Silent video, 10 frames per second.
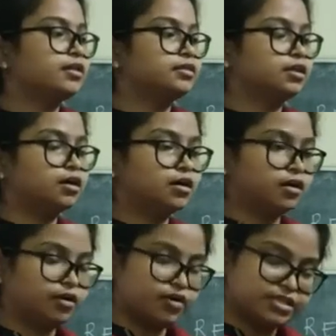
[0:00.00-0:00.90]

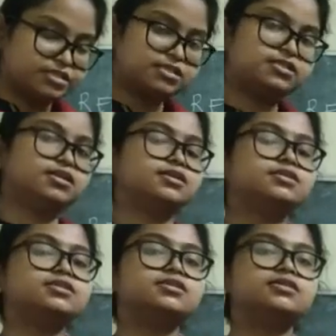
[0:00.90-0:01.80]
the
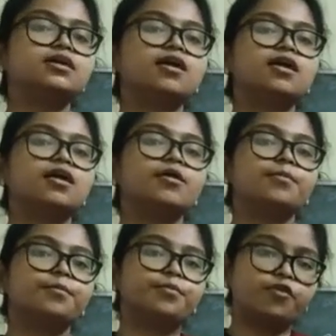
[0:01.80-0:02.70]
registers
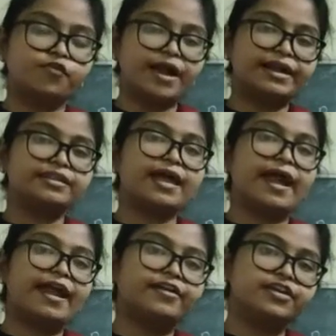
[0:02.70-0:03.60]
provide
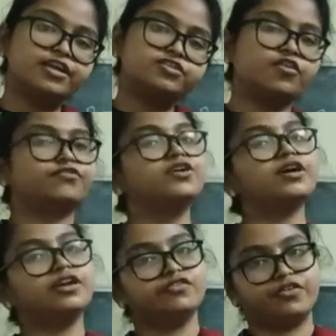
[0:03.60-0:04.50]
the address of
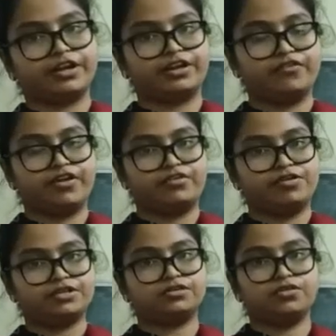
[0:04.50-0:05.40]
the effective
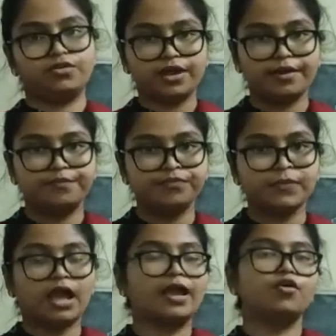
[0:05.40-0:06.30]
address. Okay.
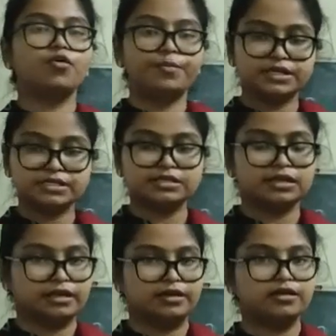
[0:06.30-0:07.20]
I hope it is
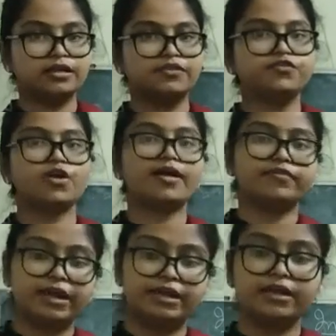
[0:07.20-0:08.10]
clear. If you have
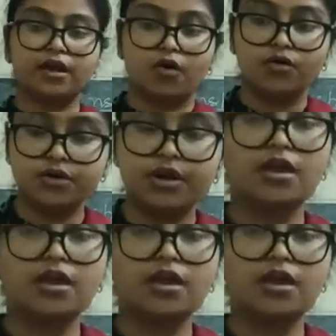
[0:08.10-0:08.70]
any doubt,